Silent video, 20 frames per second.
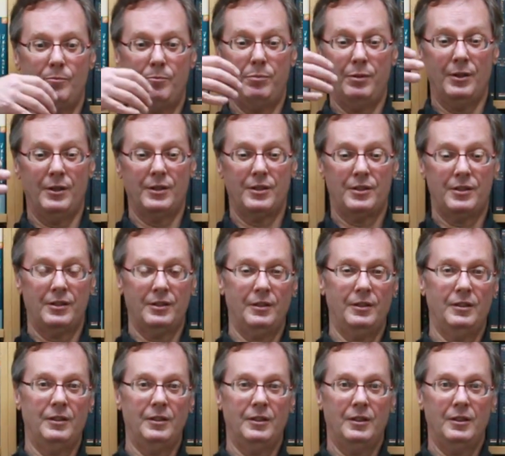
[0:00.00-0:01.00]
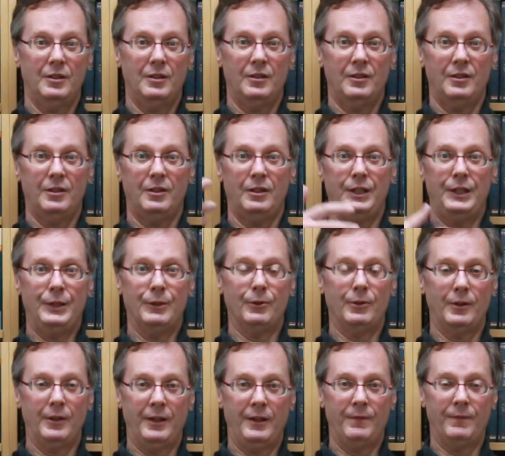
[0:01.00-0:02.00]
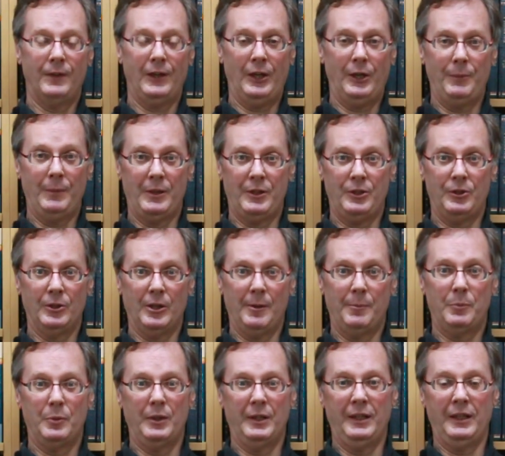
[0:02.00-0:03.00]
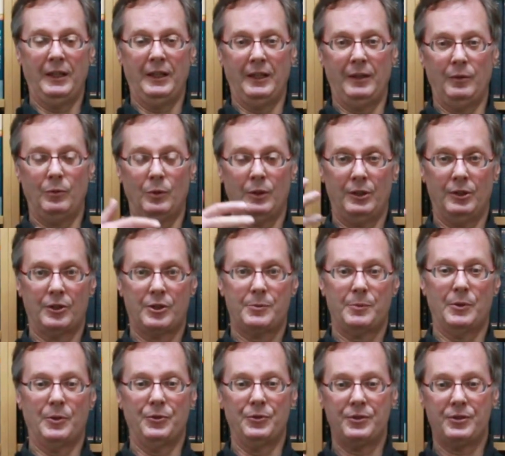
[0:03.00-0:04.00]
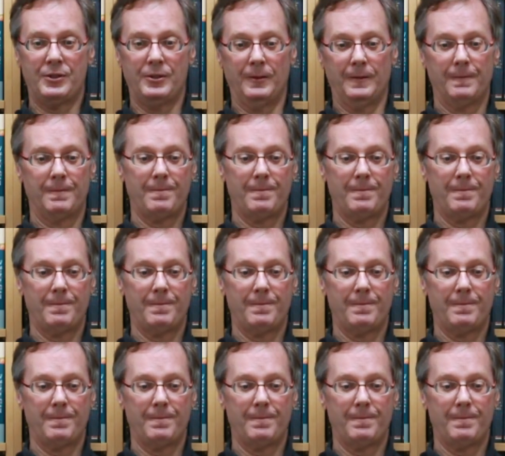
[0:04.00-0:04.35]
but your environment, your upbringing, what you're exposed to.